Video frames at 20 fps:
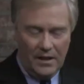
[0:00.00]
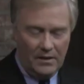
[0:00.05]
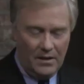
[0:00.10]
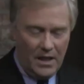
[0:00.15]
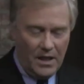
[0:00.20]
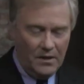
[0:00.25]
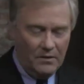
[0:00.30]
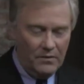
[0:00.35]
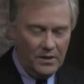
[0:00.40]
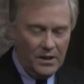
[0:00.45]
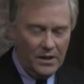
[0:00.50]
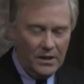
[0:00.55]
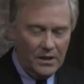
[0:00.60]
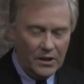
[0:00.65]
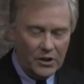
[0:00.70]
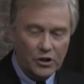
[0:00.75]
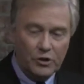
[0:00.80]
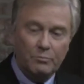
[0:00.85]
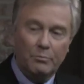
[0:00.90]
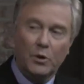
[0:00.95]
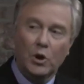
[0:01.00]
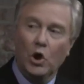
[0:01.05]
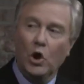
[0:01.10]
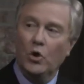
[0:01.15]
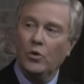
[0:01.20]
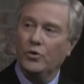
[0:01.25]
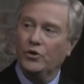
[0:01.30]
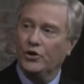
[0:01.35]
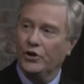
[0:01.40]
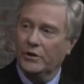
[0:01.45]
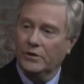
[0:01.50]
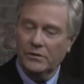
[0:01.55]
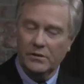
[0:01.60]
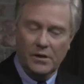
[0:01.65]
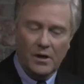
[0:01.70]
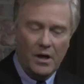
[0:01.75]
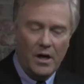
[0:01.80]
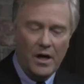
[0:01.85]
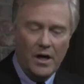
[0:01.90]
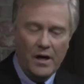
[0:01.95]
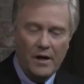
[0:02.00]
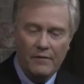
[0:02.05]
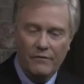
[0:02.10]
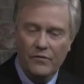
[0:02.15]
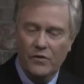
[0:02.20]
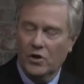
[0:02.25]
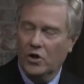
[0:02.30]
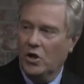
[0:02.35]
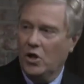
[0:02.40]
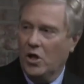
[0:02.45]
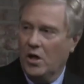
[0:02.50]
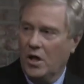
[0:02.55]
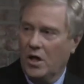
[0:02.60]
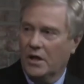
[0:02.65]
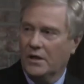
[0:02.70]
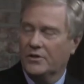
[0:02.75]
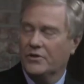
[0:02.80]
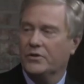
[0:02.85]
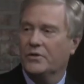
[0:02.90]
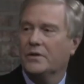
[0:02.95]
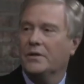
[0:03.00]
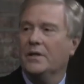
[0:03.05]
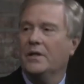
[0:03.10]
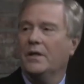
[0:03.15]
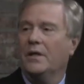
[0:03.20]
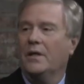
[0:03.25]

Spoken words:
and the explosion of the cost